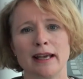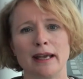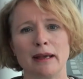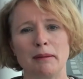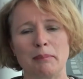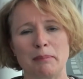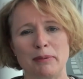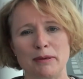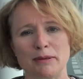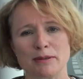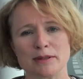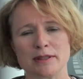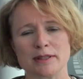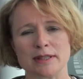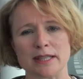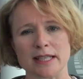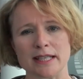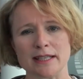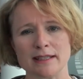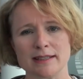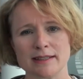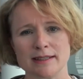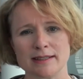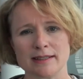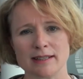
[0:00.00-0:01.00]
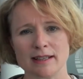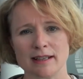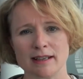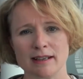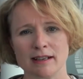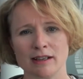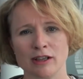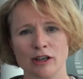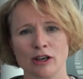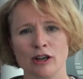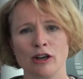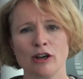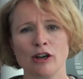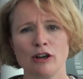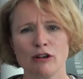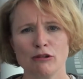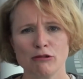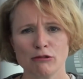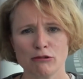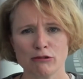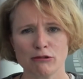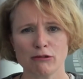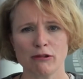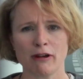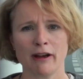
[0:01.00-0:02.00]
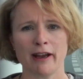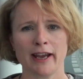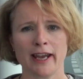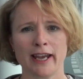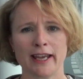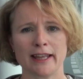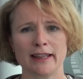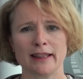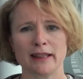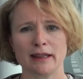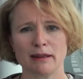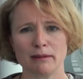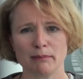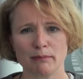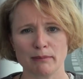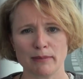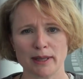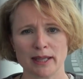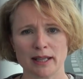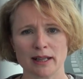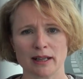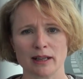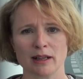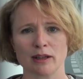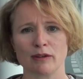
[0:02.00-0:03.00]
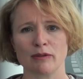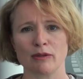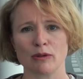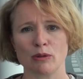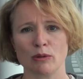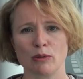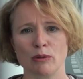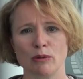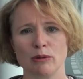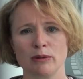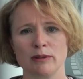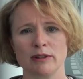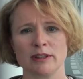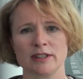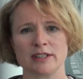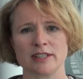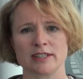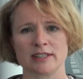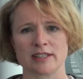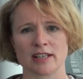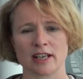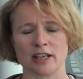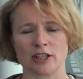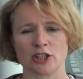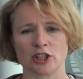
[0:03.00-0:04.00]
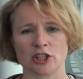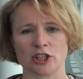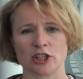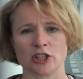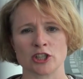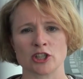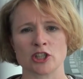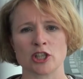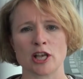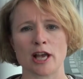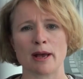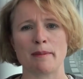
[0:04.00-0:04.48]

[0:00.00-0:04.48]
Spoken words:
It puts the ECR right in the middle of all the discussions